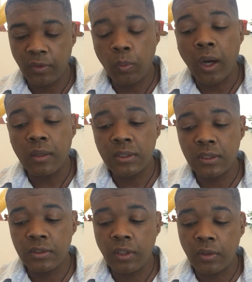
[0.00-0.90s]
whilst
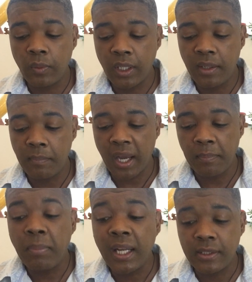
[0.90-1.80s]
it's not really my
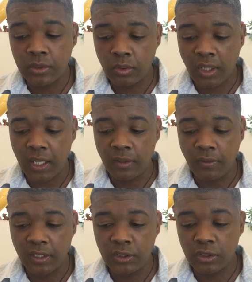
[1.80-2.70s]
place to kind of
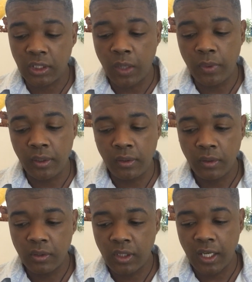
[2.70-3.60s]
like just go and
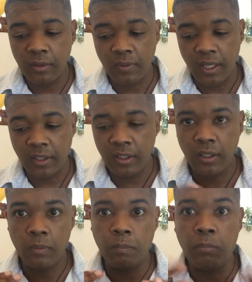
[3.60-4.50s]
kind of like, you
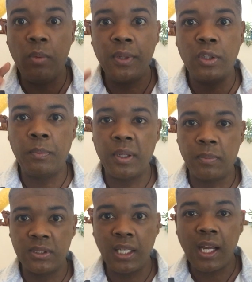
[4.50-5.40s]
know, boom into
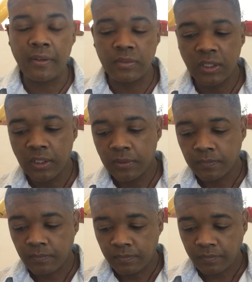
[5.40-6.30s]
people's lives,
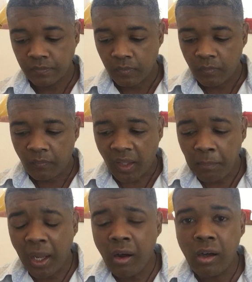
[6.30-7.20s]

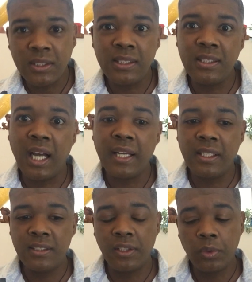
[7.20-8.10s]
my heart's desire
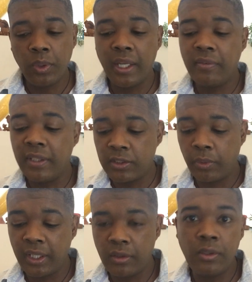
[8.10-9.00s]
is that whoever is
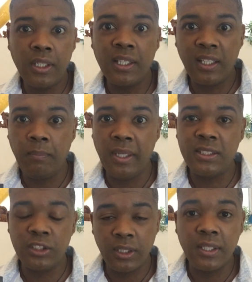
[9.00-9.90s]
ready to hear that
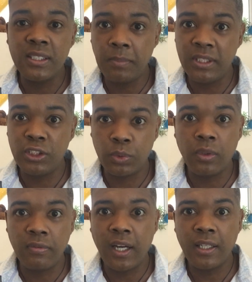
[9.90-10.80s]
message, that this message
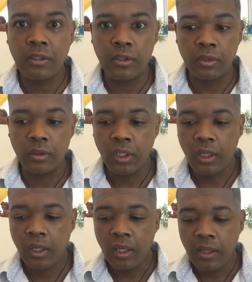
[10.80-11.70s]
will find you.
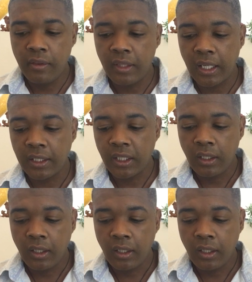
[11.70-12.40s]
That,